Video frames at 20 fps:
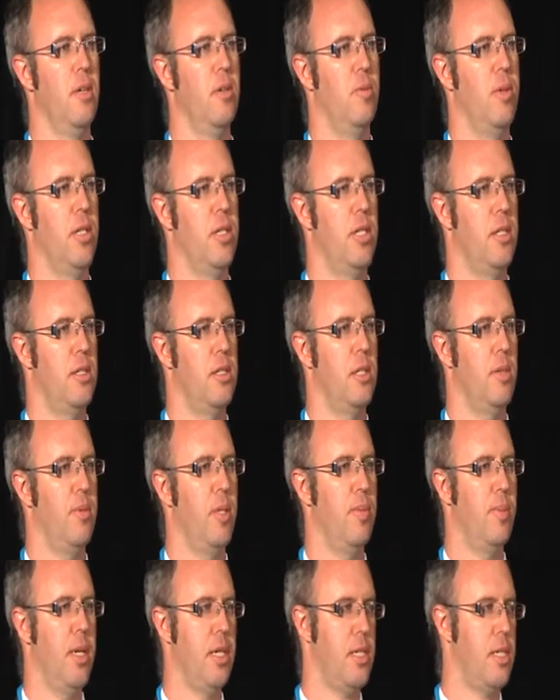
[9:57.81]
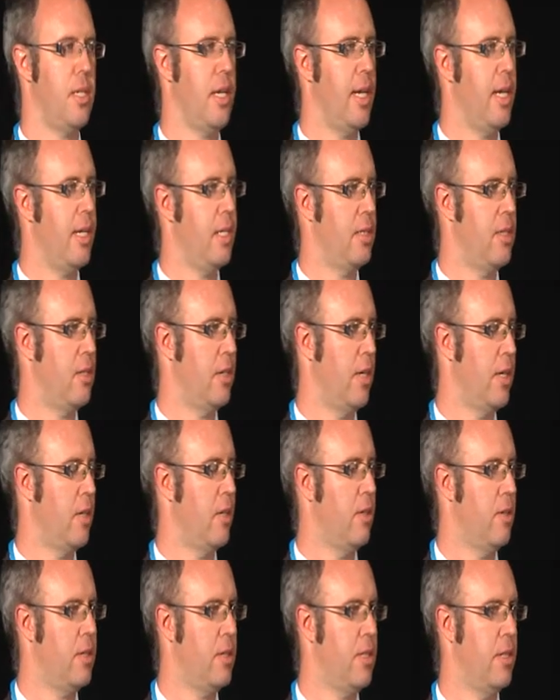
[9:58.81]
which is some of the best layers of
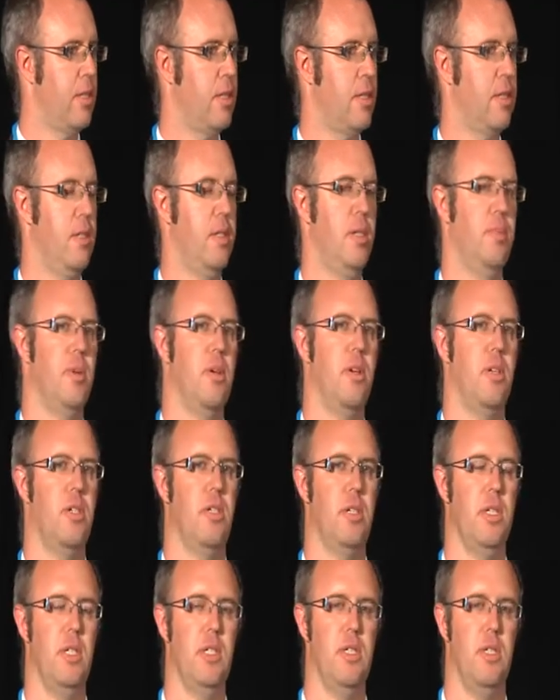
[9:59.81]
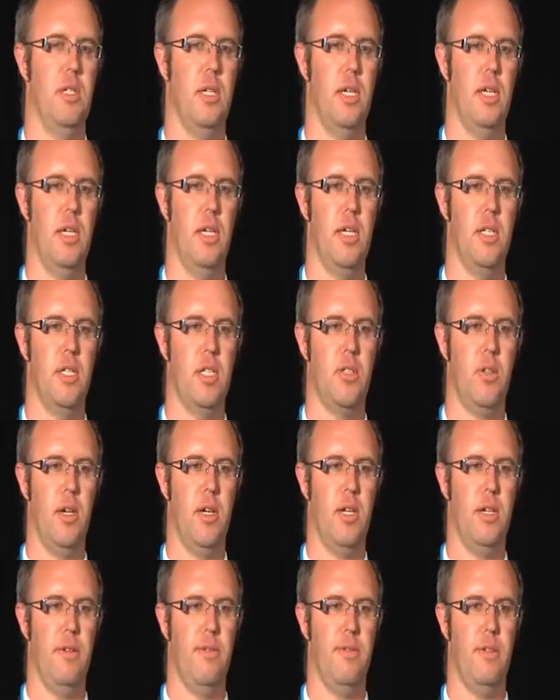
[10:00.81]
diagnostics laboratories in
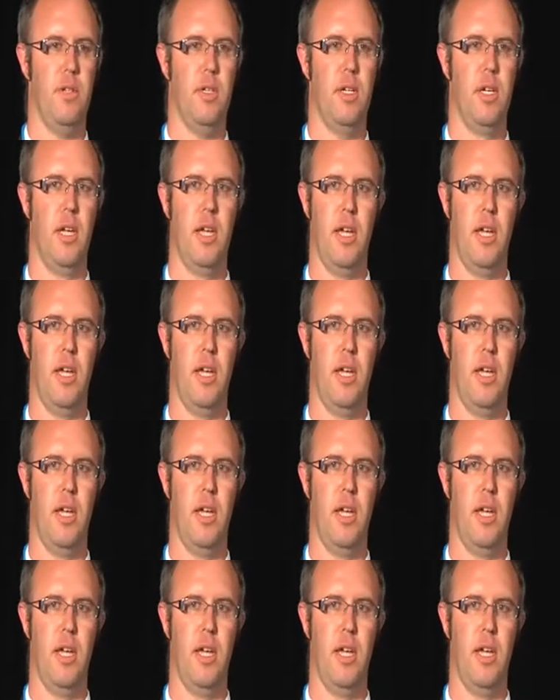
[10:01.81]
Australia for